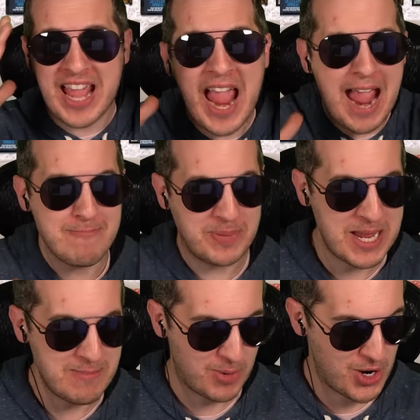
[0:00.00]
scam
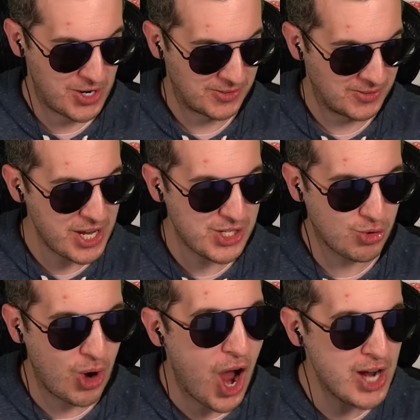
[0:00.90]
people? What is
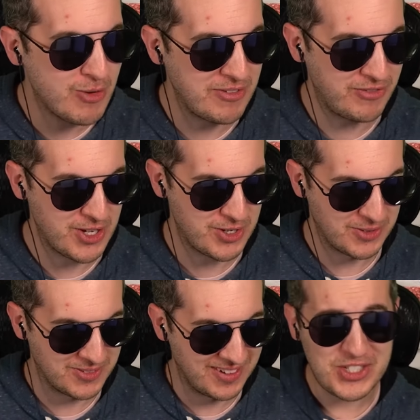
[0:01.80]
wrong with
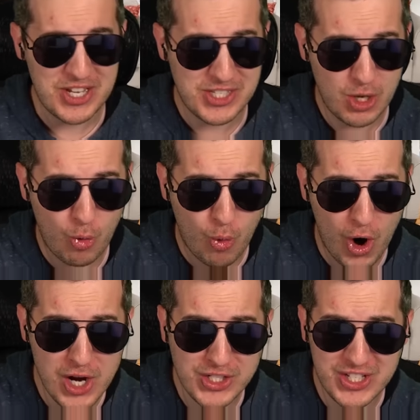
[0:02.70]
you? This is the
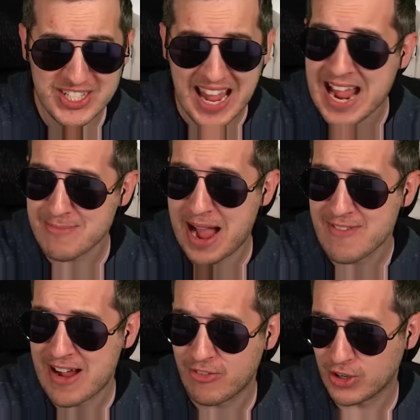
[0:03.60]
worst scam
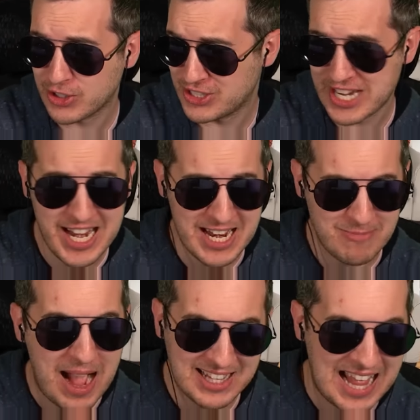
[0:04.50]
I've ever seen in
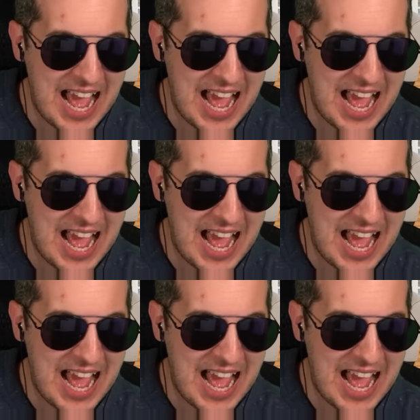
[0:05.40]
my